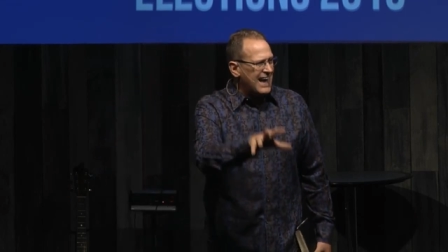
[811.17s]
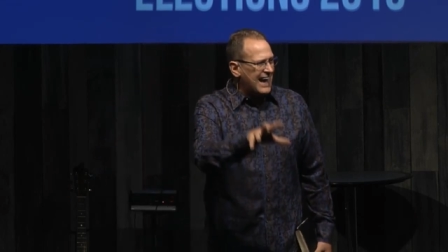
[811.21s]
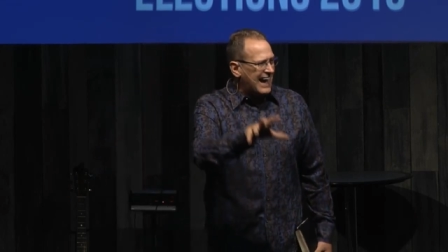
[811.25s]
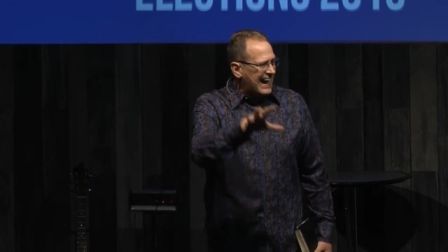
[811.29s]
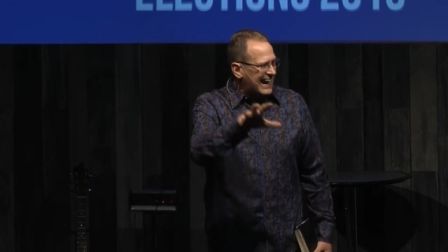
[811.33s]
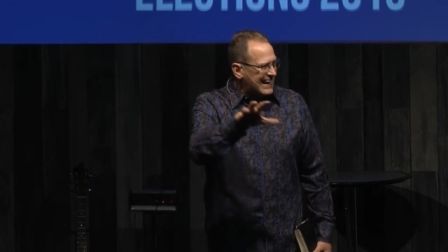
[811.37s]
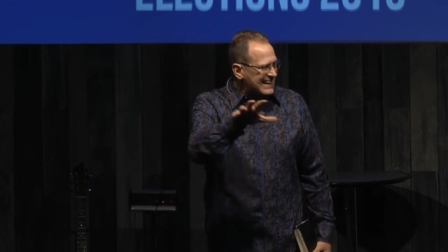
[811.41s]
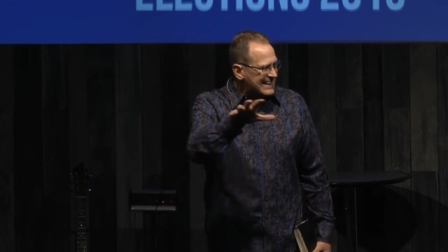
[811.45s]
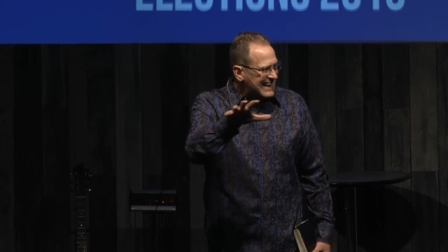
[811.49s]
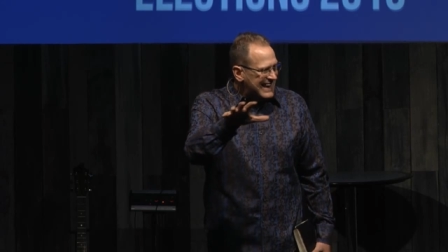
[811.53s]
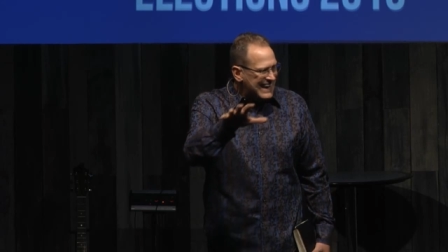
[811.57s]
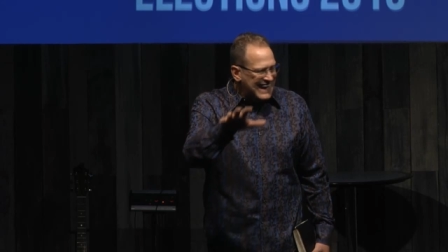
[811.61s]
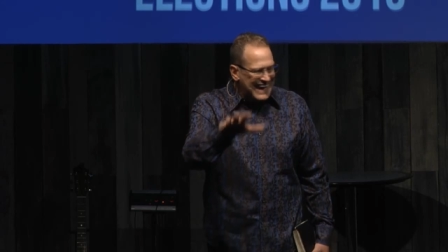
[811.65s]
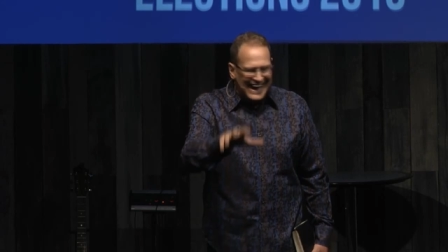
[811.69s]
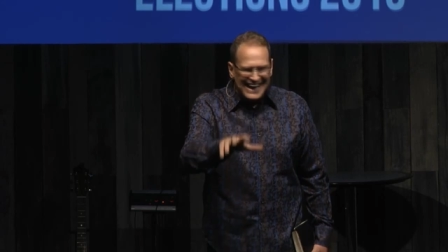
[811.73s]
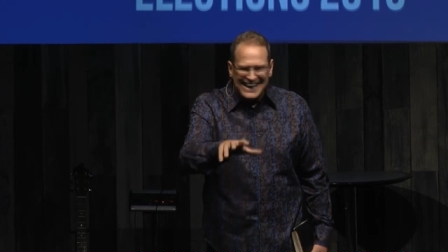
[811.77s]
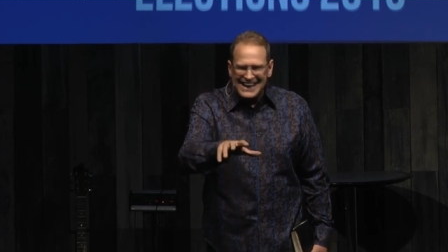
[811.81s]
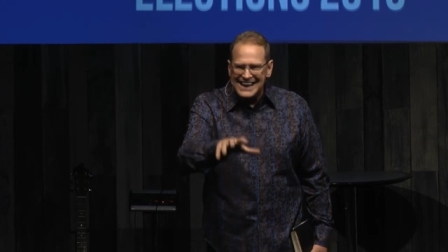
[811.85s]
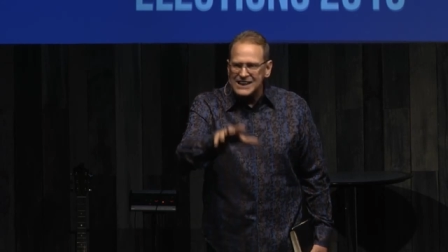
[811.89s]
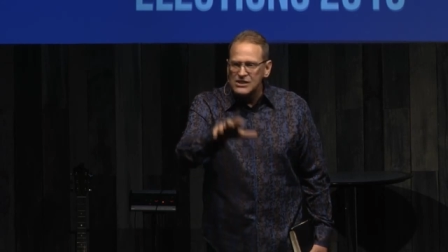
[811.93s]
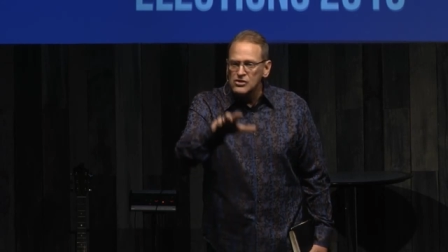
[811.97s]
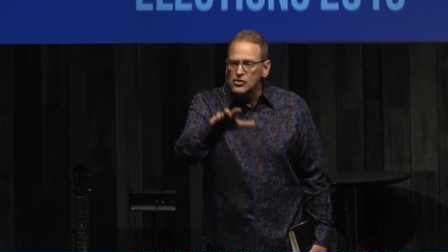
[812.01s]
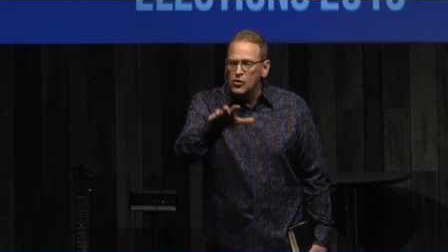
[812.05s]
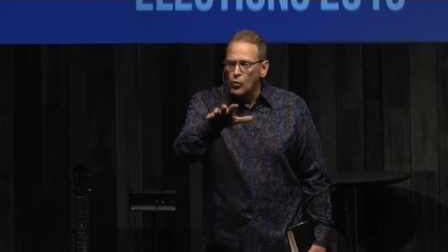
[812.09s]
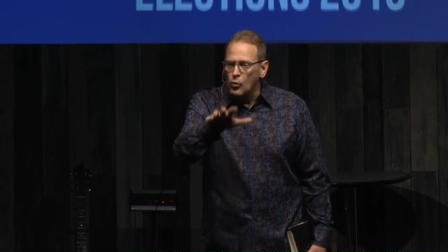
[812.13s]
at
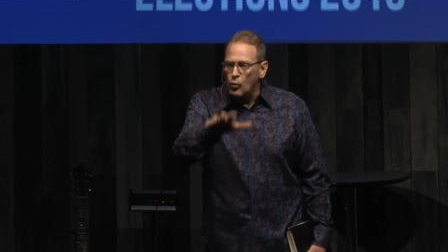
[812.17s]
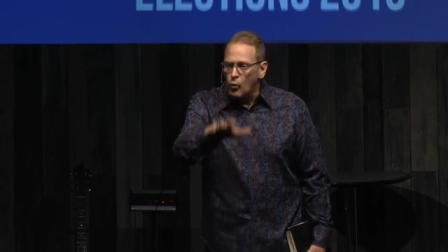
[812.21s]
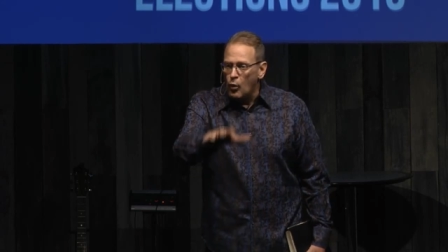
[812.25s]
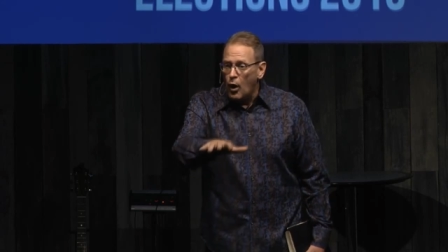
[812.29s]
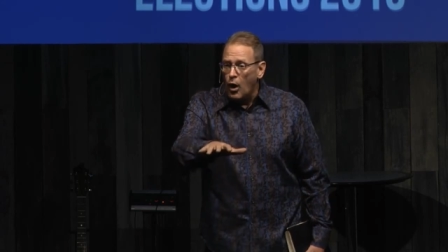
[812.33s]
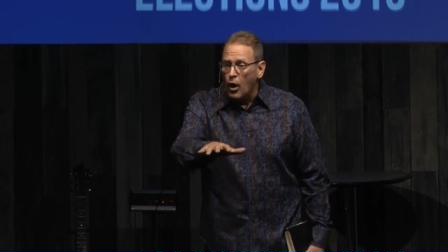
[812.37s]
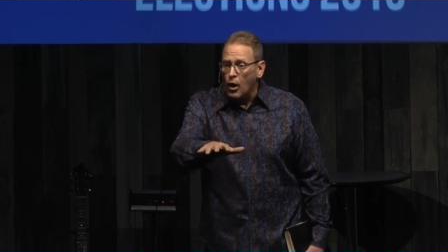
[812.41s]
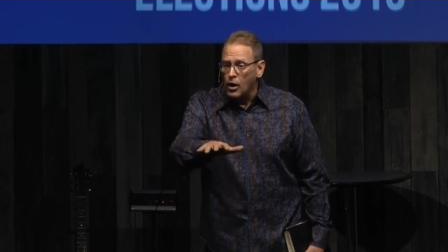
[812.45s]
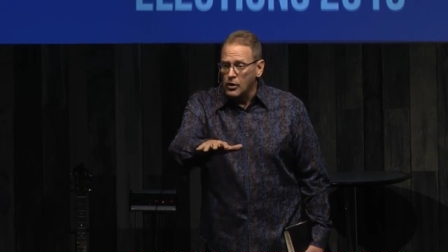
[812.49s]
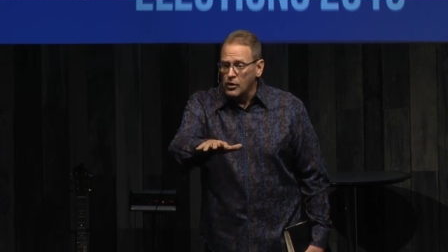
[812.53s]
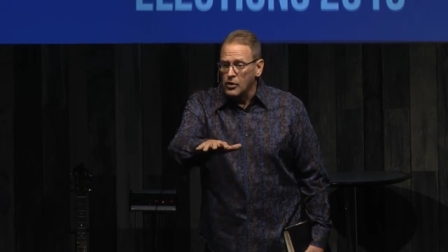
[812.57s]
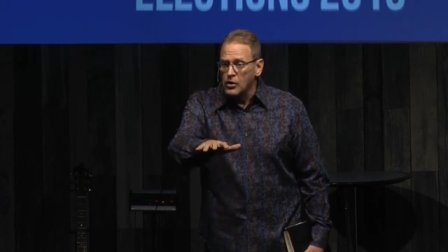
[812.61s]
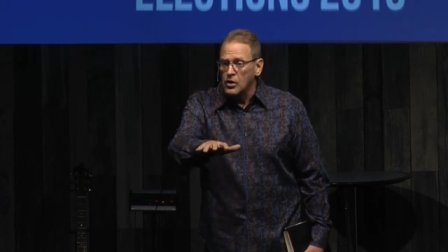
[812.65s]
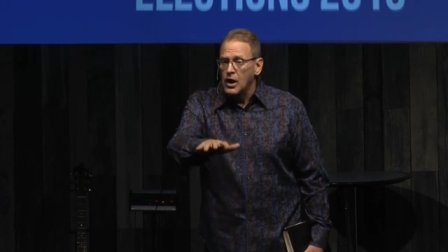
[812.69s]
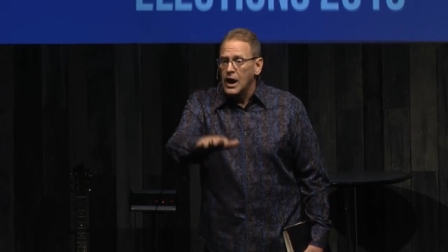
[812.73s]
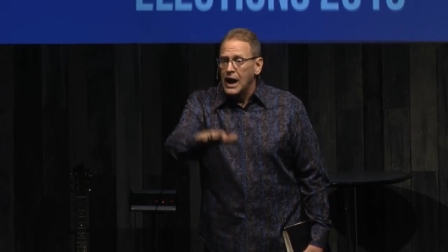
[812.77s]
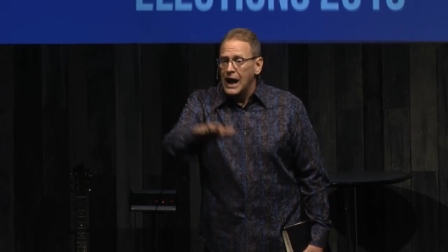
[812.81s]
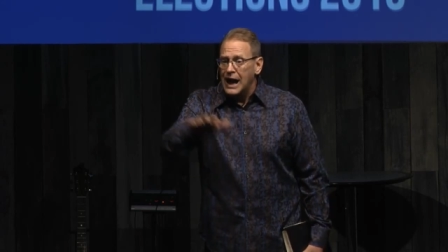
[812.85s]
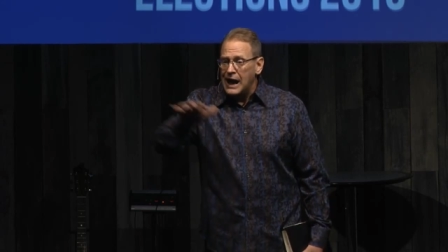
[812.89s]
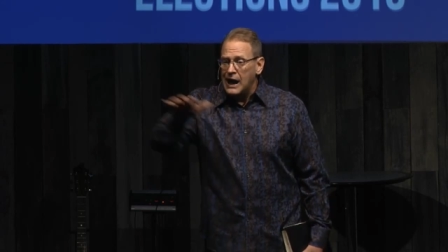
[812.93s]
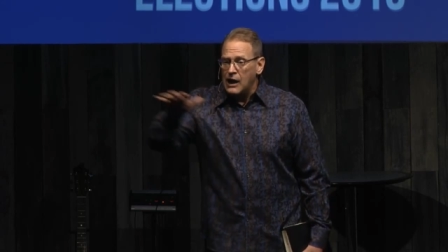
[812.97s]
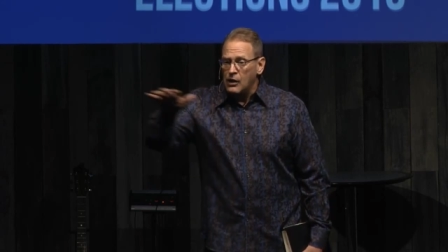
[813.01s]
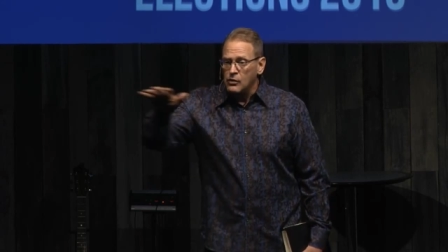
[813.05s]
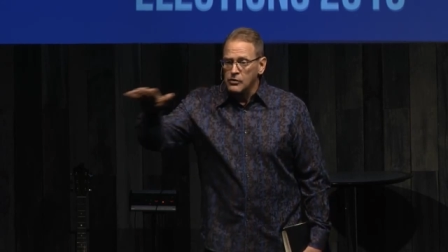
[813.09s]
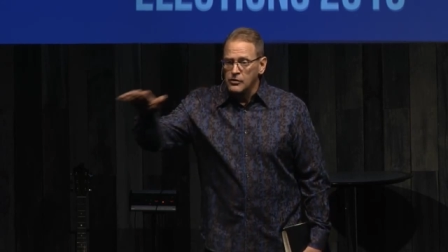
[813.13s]
getting the water
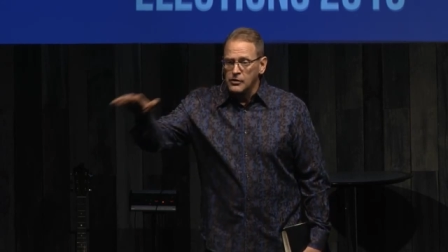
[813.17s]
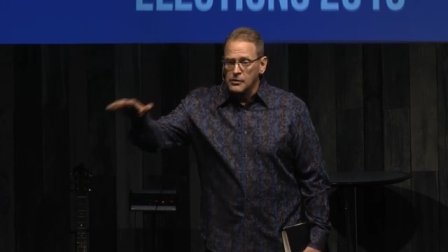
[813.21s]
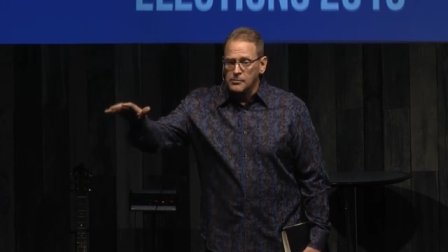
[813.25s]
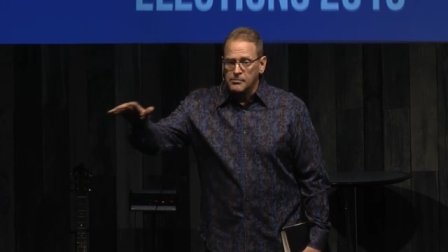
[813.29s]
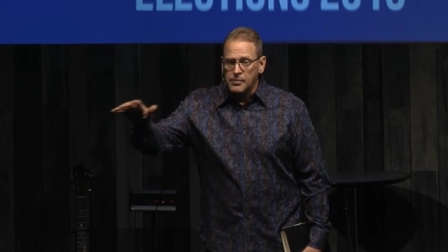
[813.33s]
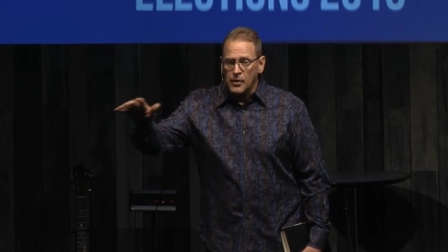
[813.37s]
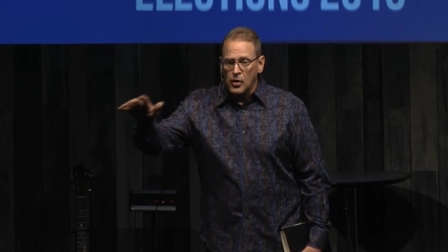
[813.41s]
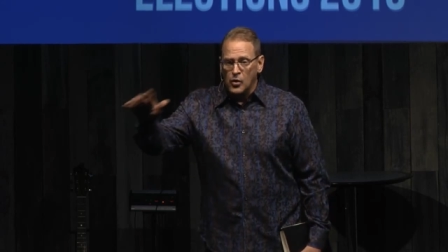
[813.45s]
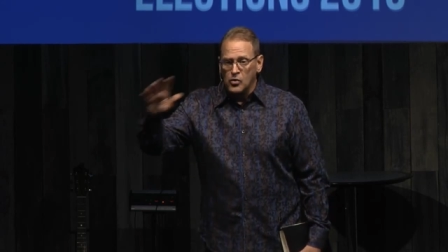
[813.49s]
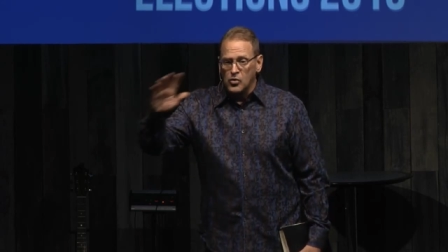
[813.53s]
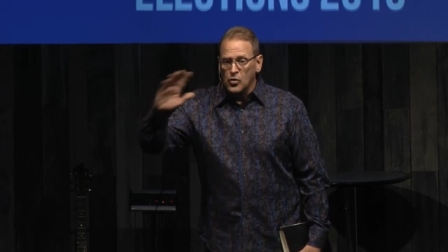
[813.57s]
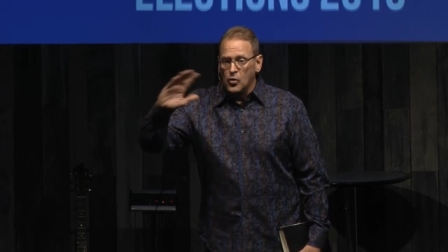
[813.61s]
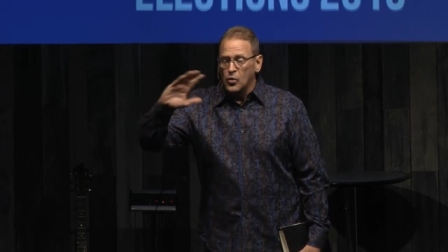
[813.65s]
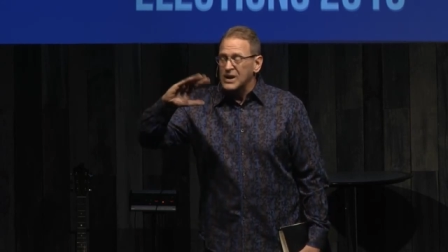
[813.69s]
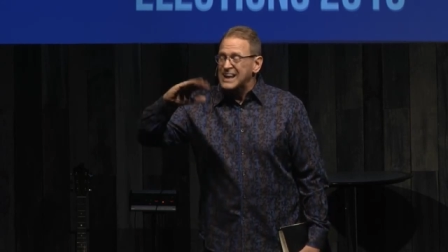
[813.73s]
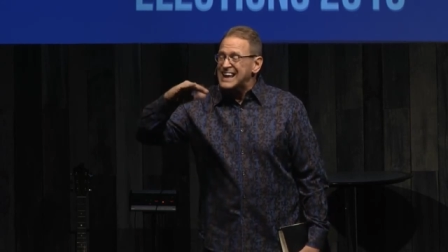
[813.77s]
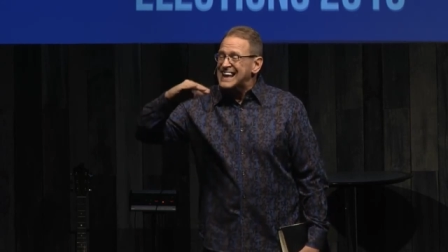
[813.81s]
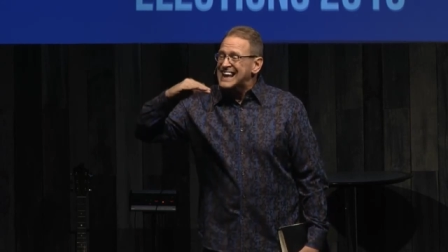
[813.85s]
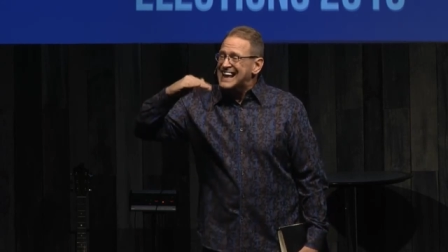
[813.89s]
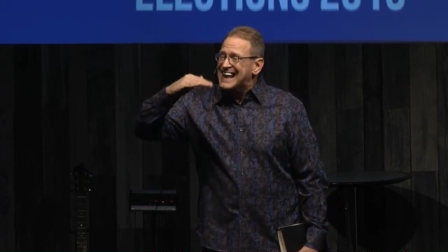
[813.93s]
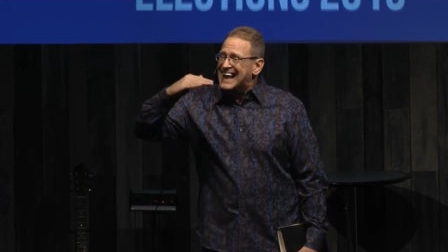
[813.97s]
out of the boat or